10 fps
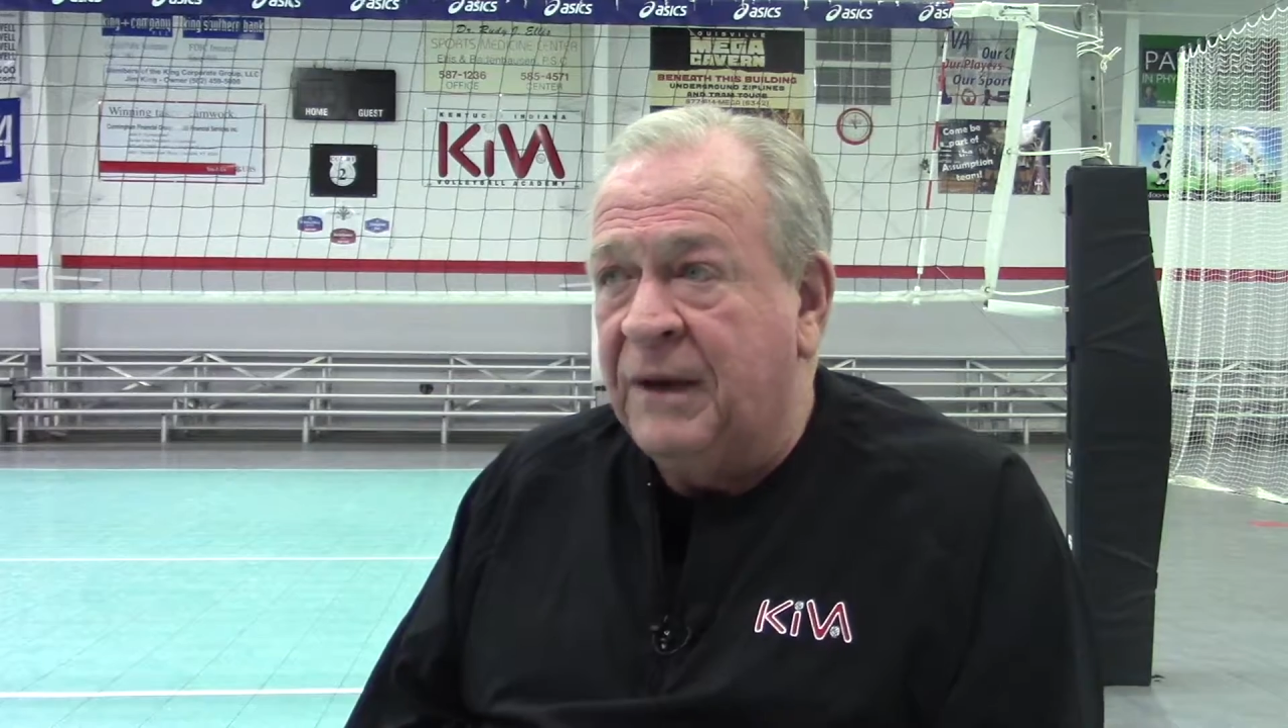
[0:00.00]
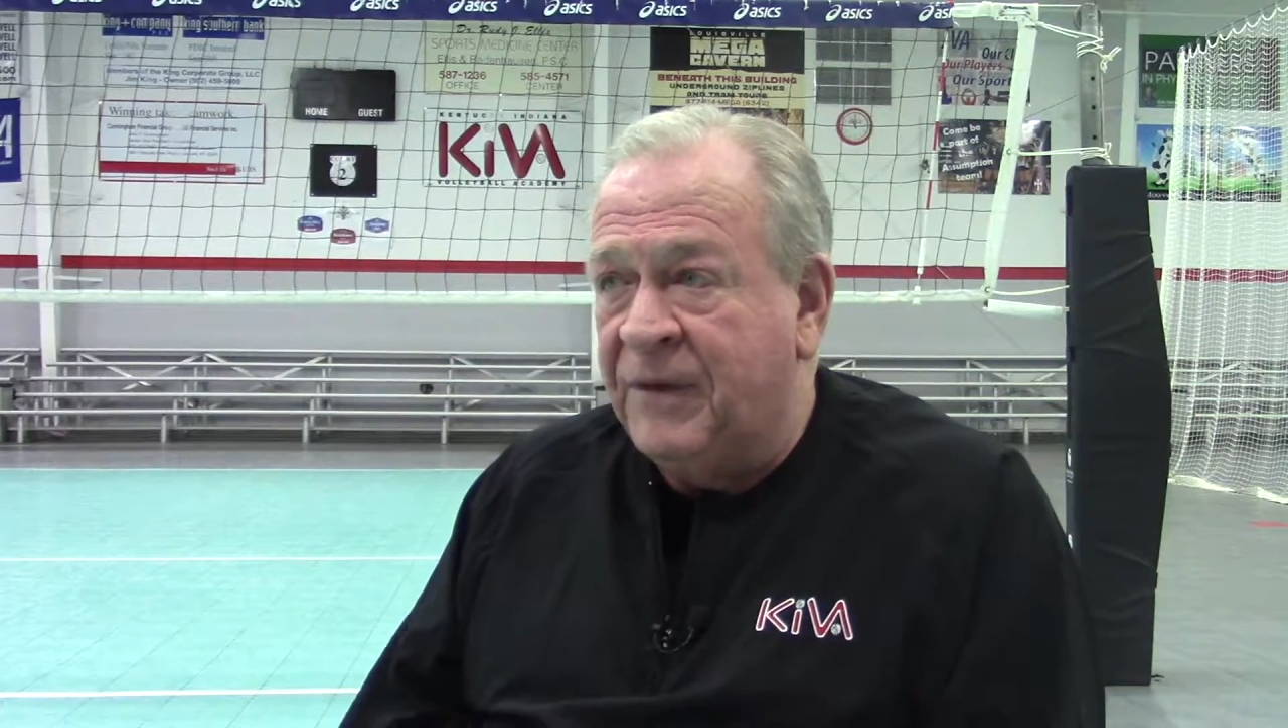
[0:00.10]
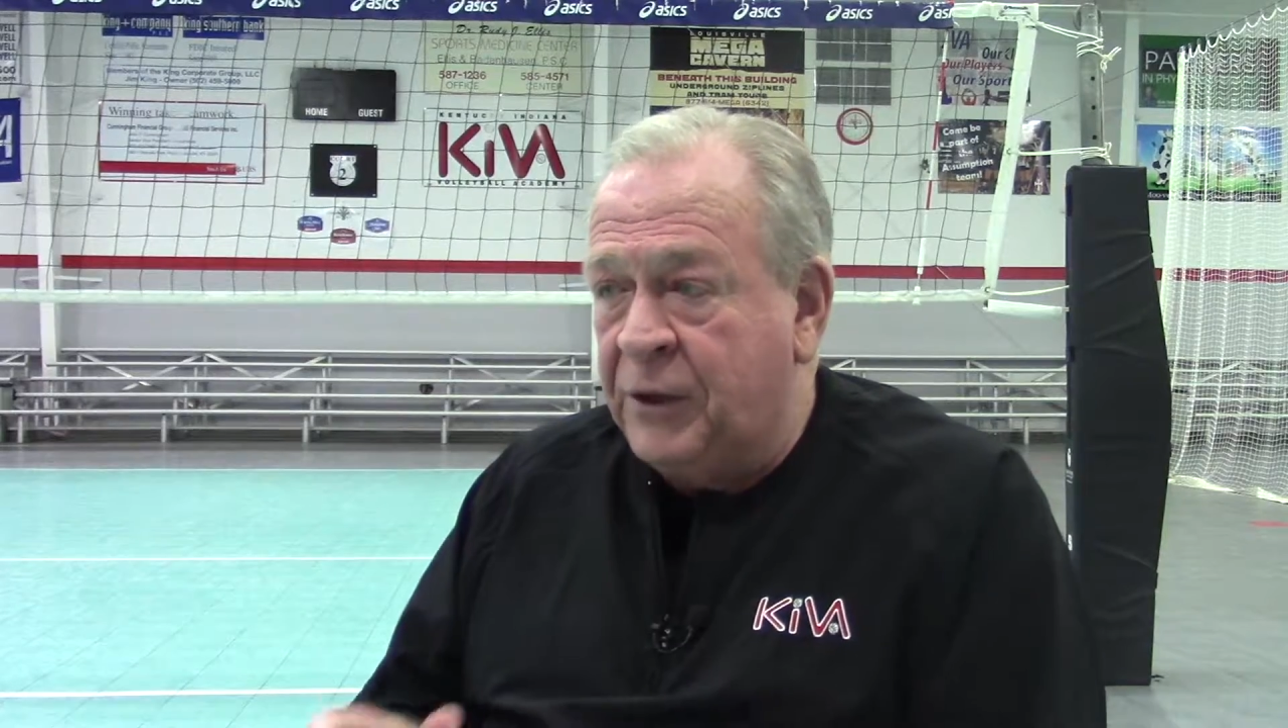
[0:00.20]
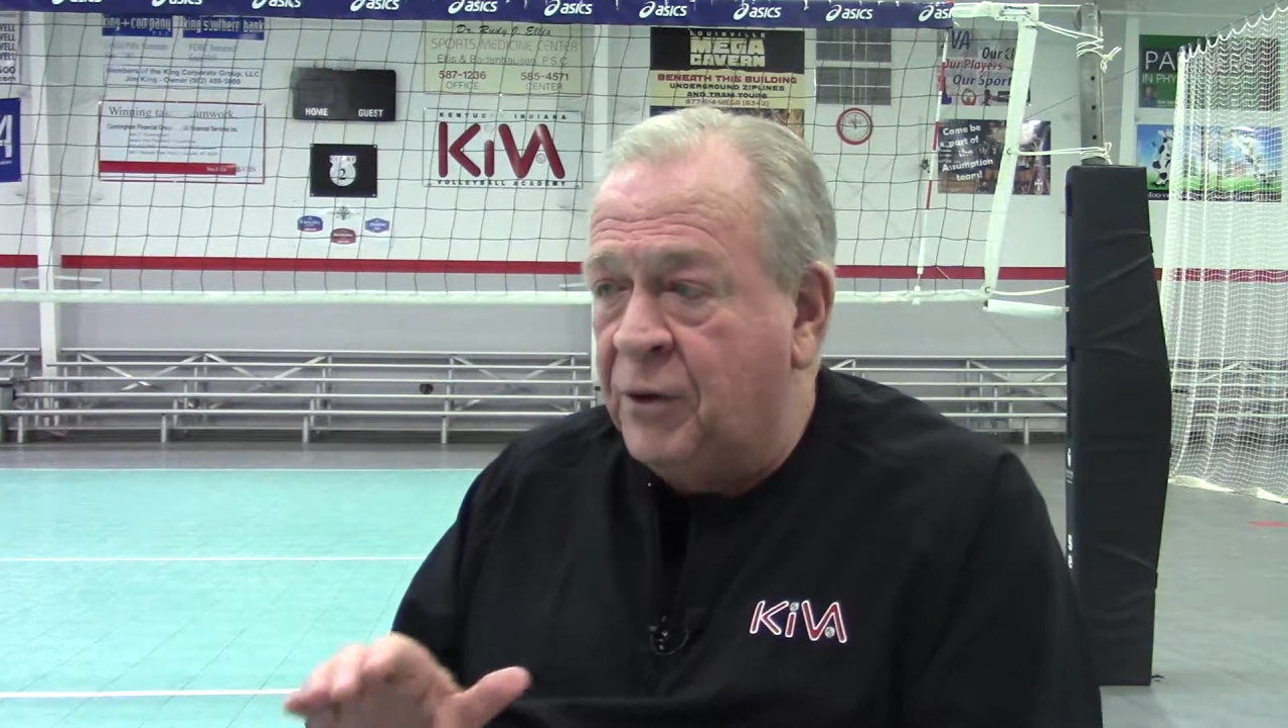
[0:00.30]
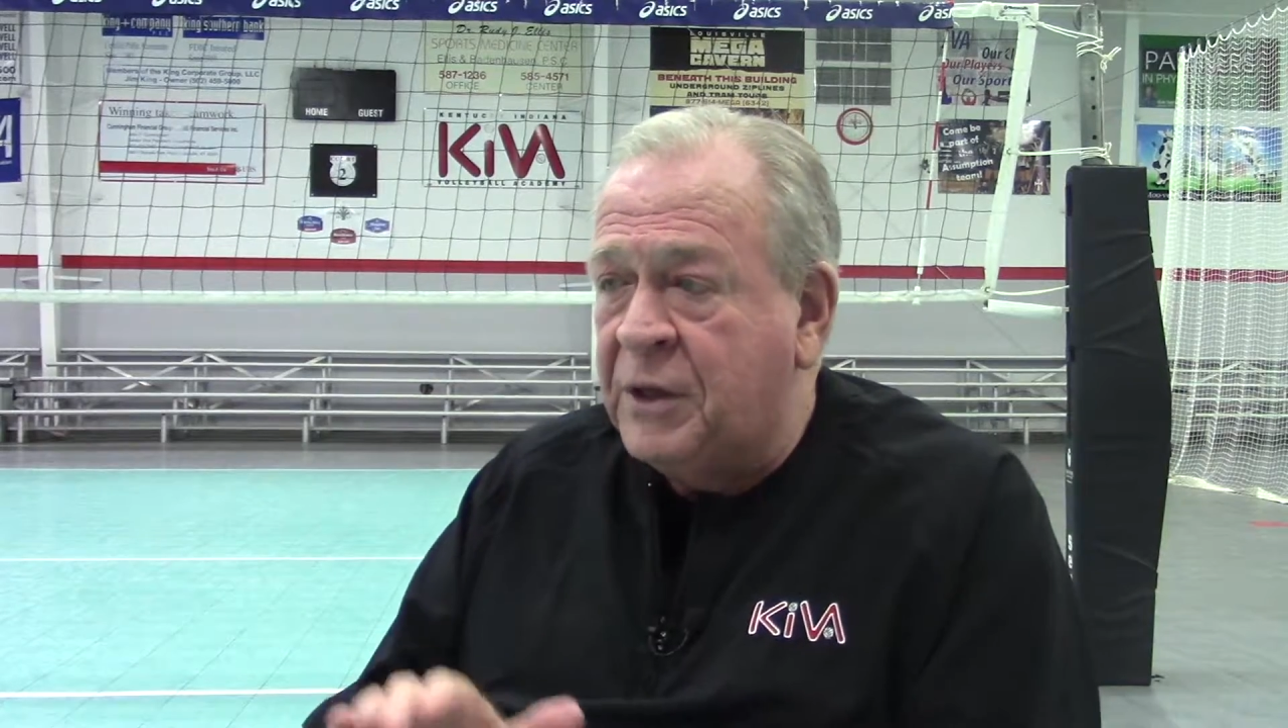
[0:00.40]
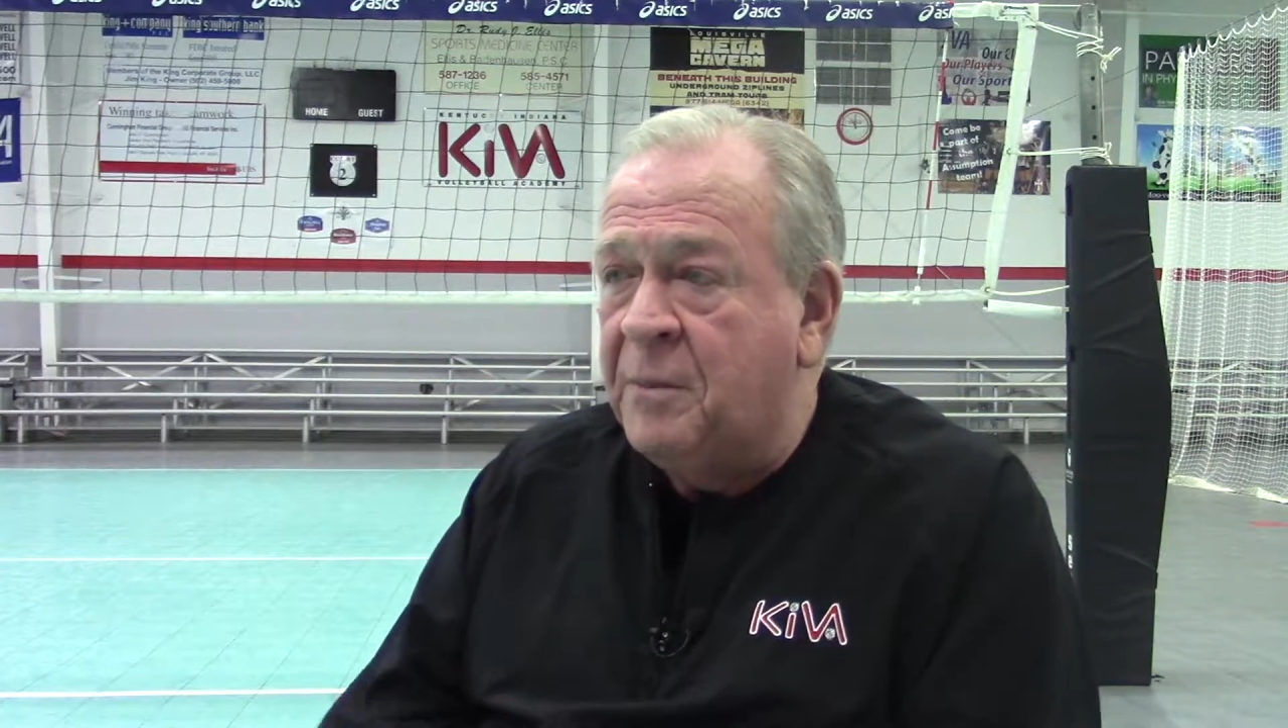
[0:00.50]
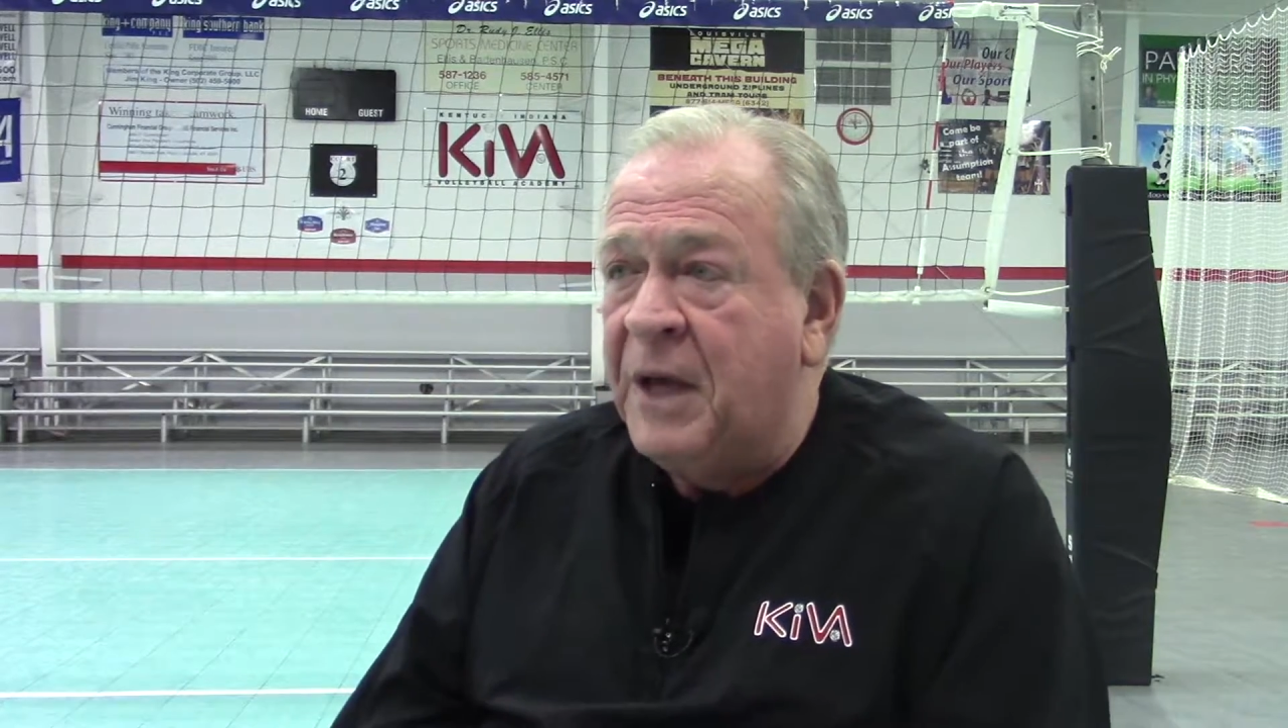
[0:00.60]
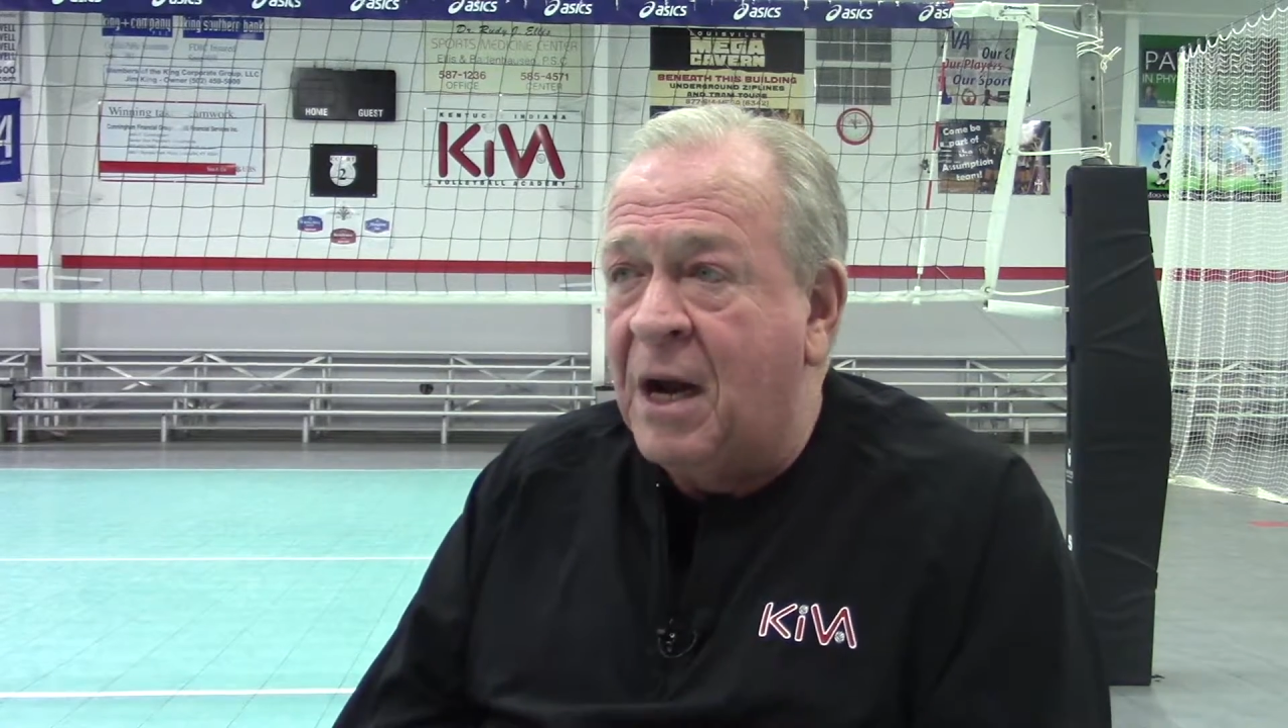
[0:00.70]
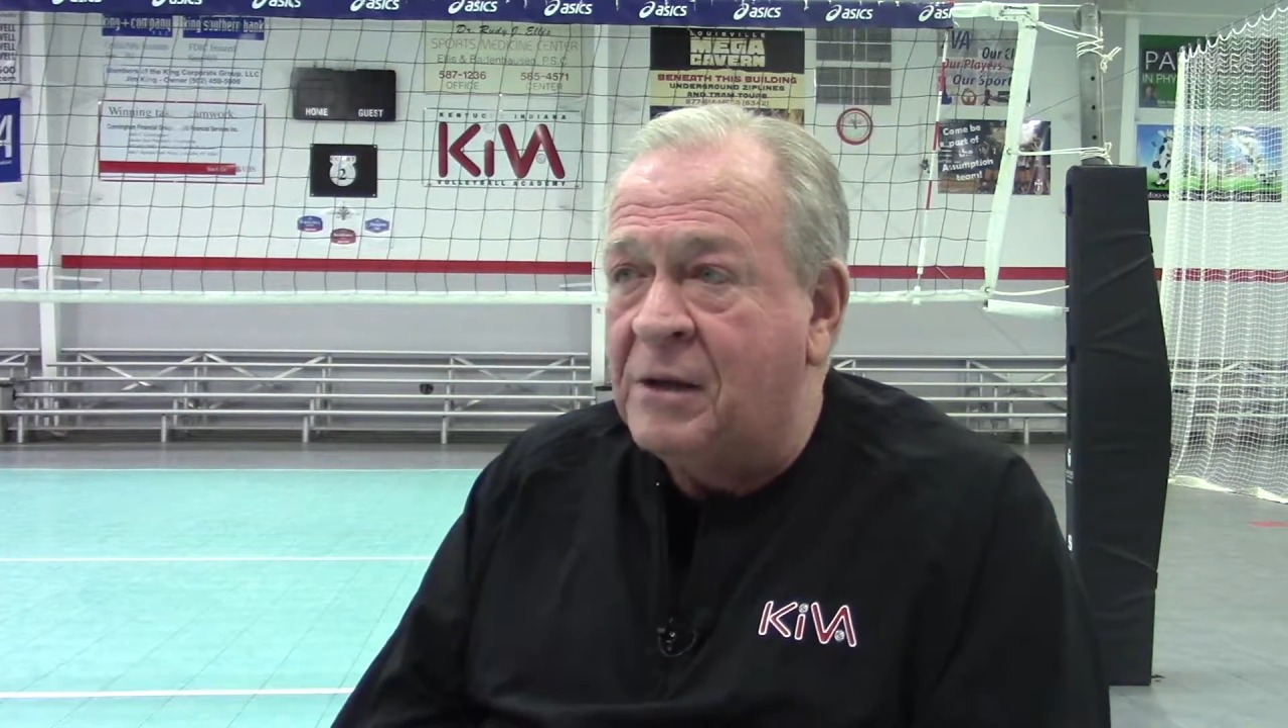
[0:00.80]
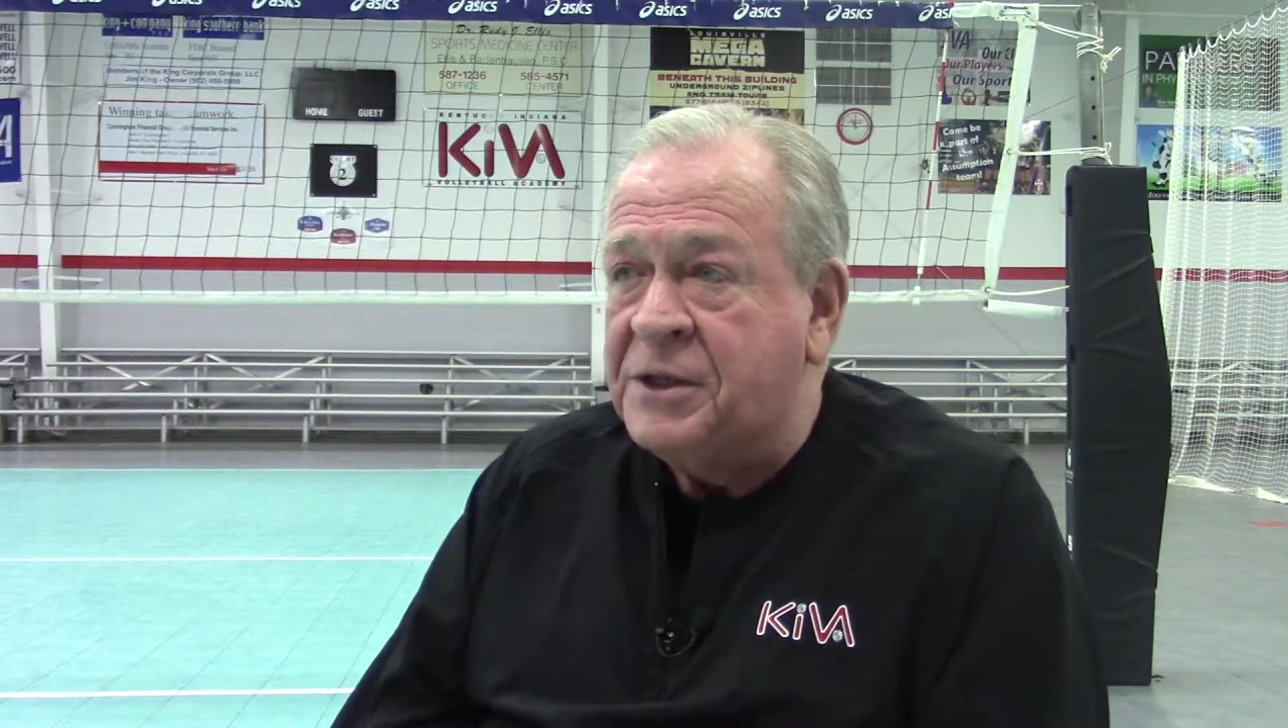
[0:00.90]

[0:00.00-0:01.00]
if they do come down